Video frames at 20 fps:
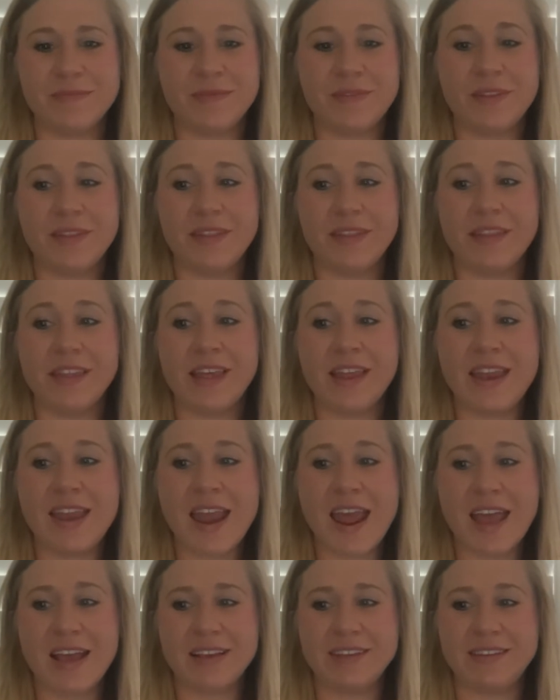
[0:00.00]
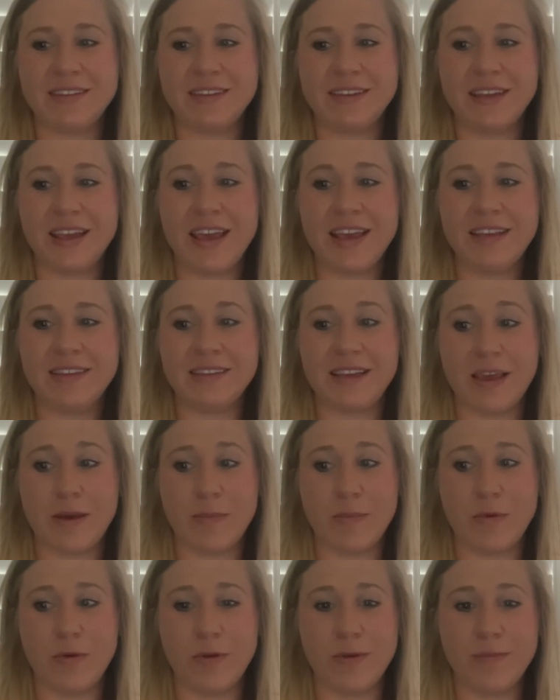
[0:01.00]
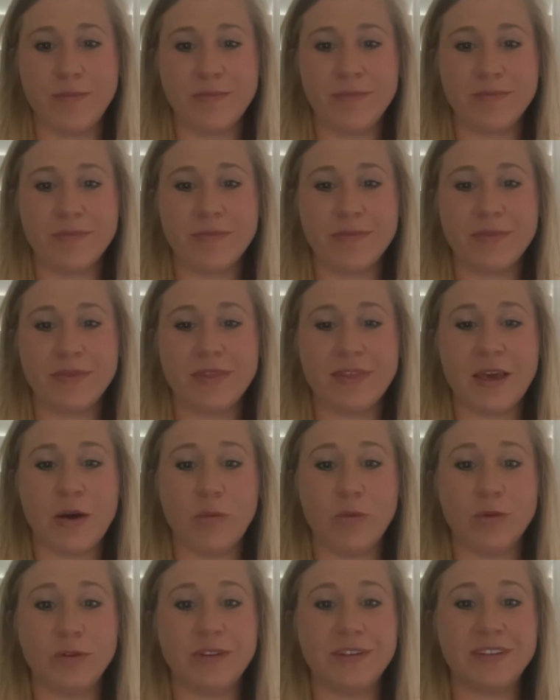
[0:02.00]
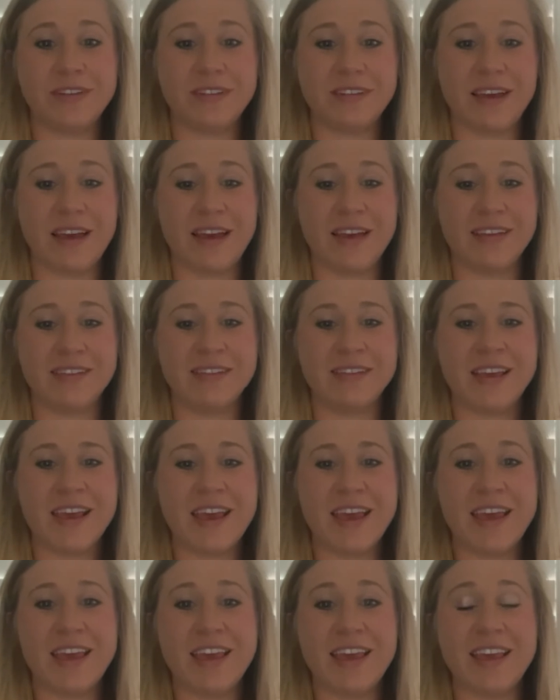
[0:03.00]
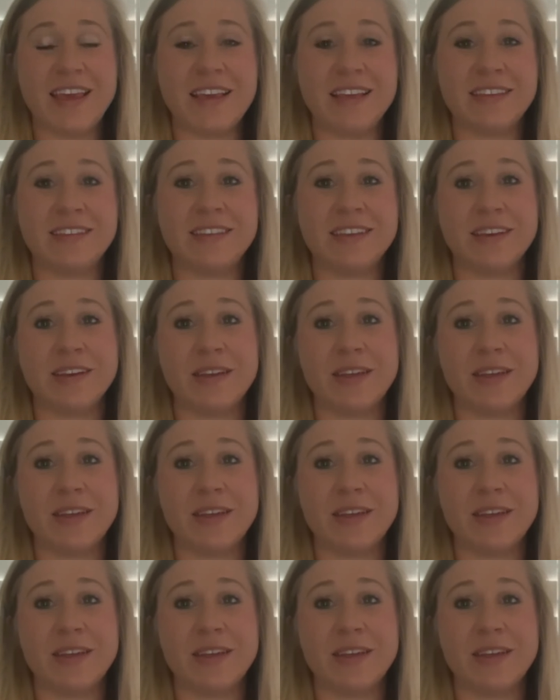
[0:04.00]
The next example that we'll discuss is